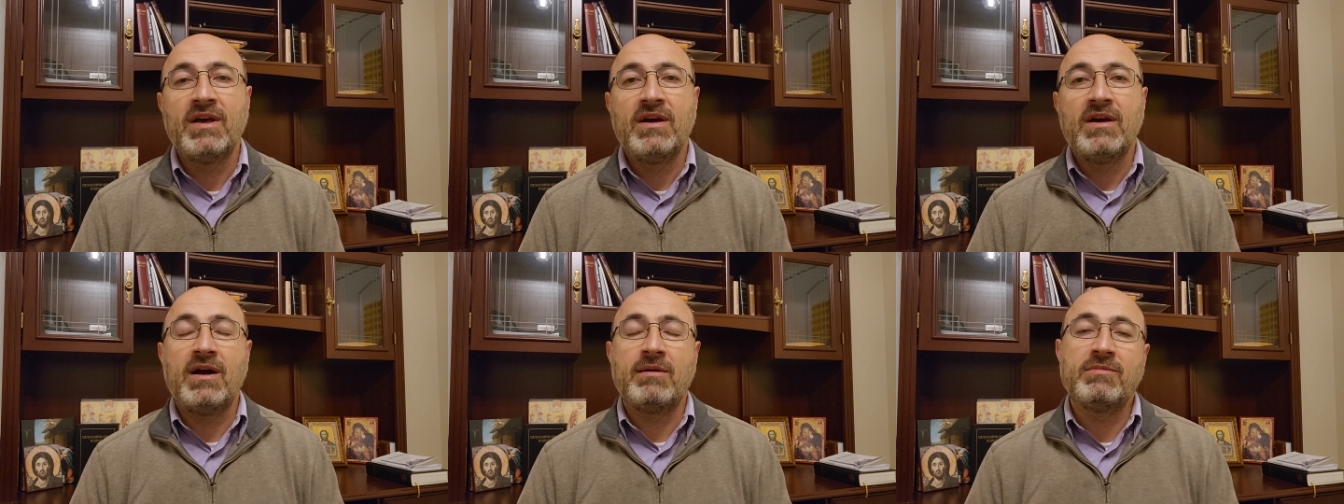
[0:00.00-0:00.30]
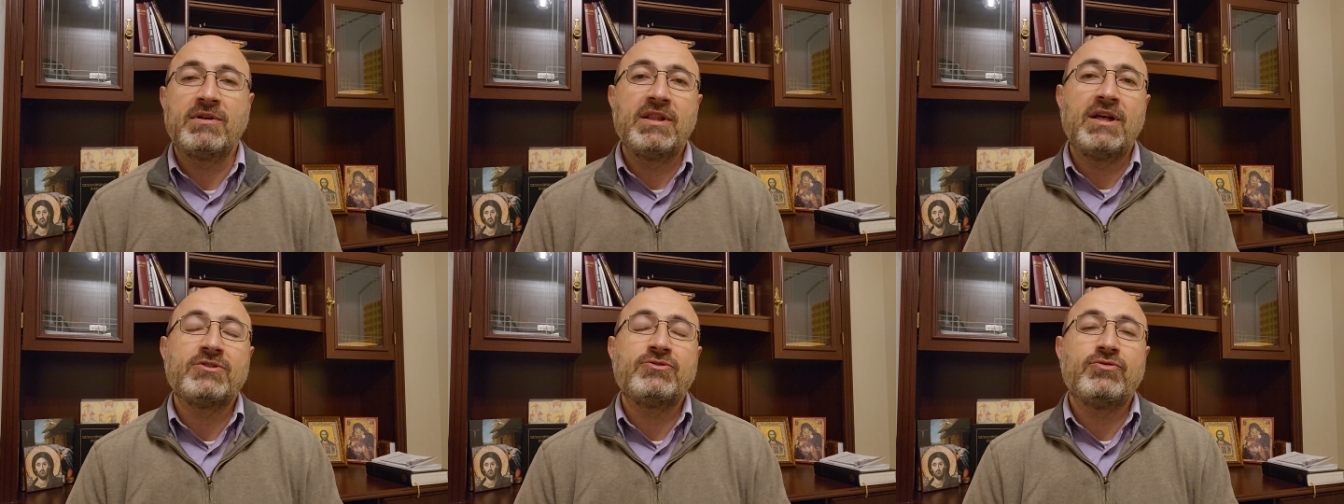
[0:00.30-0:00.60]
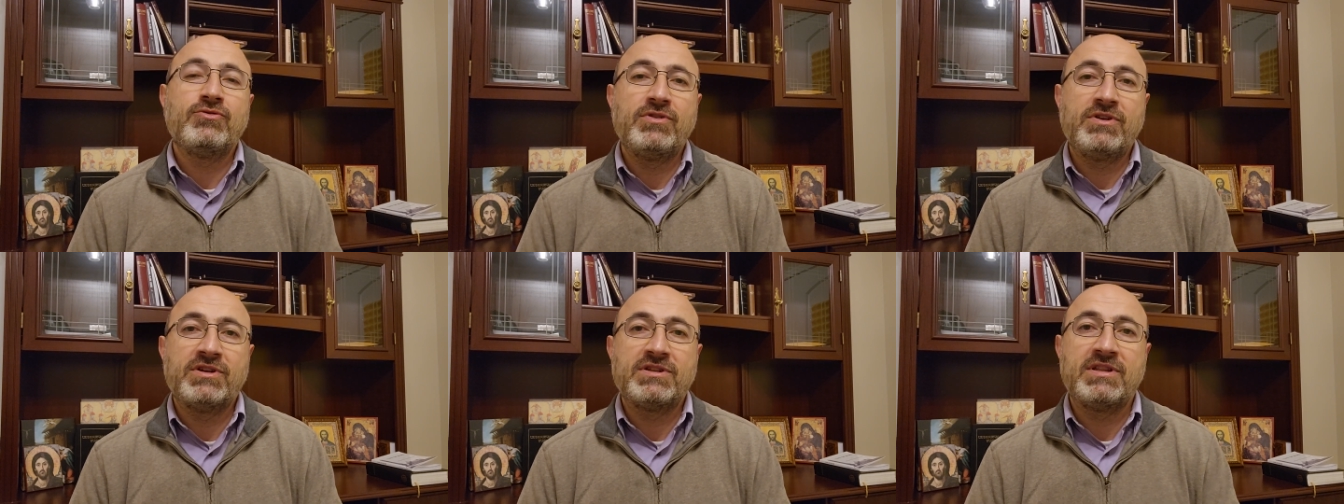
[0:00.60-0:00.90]
I'm glad to
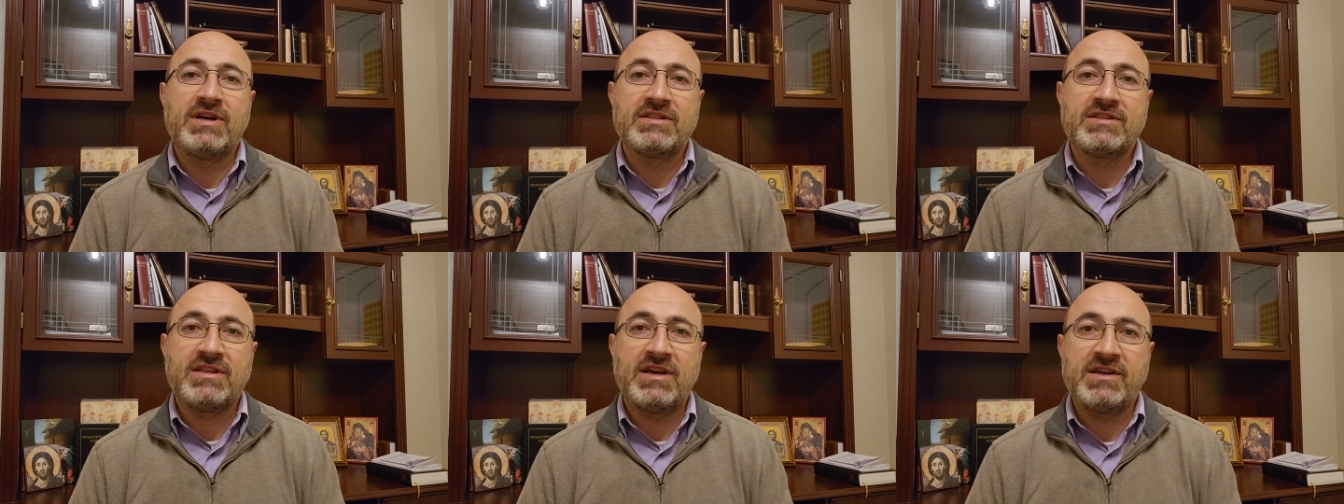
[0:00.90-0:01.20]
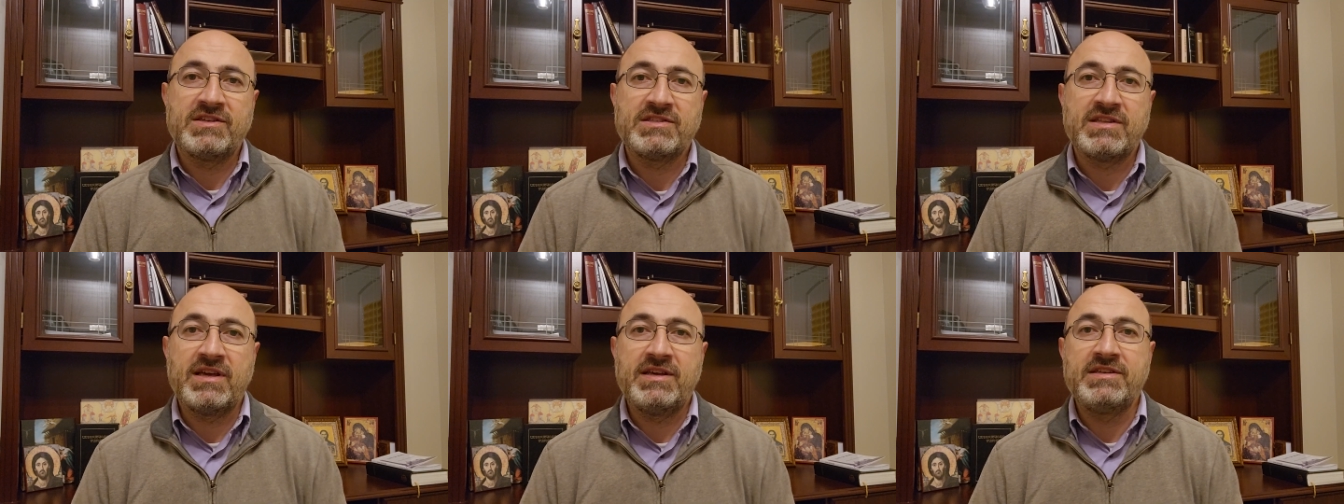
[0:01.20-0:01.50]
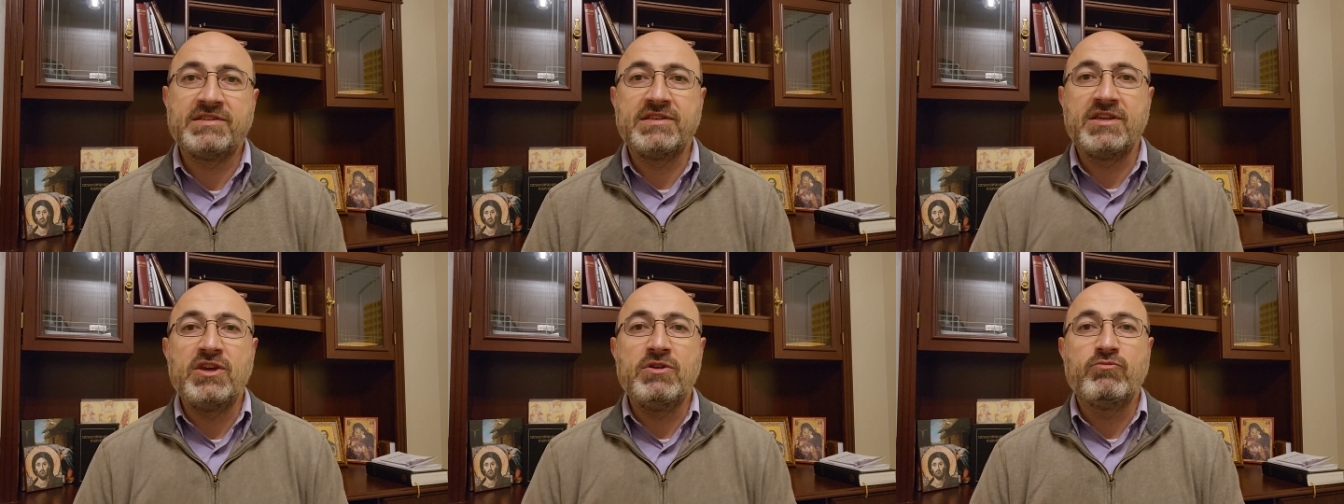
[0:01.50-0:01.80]
hear that Tesla
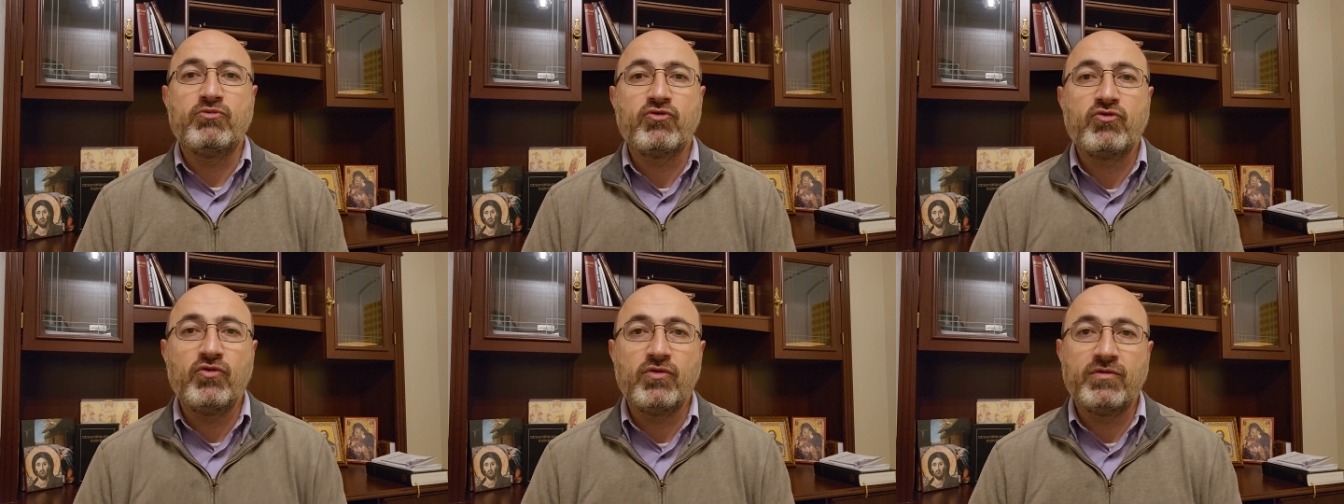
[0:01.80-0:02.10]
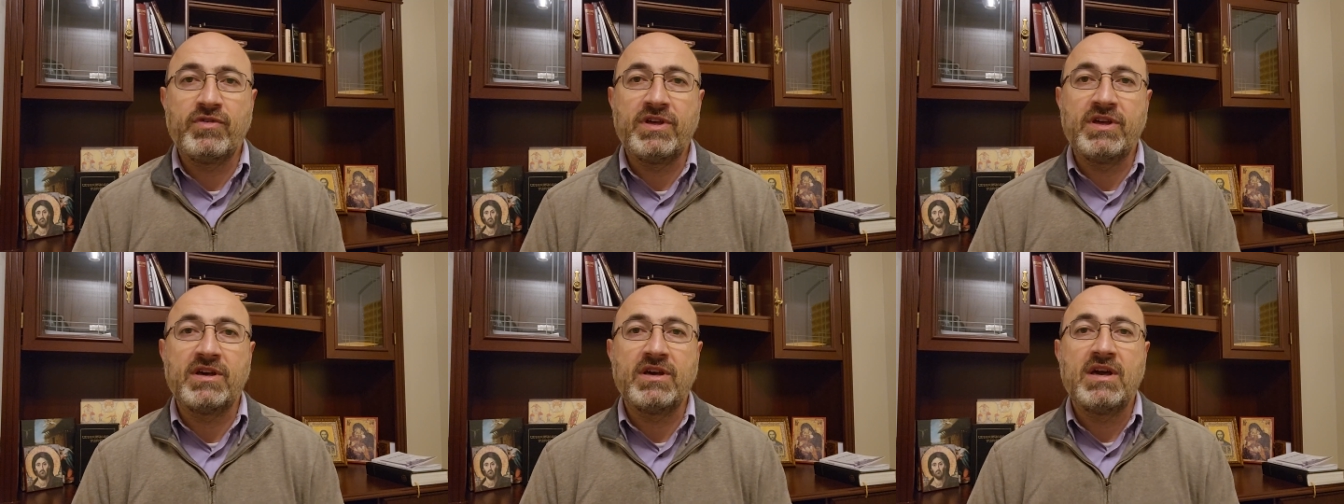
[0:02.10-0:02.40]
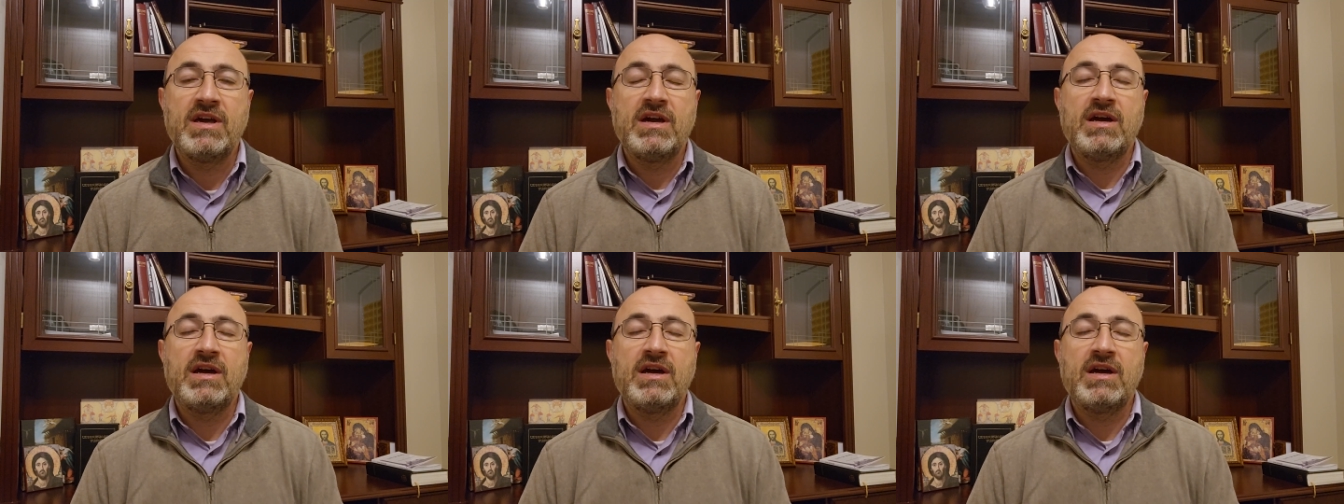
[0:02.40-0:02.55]
is improving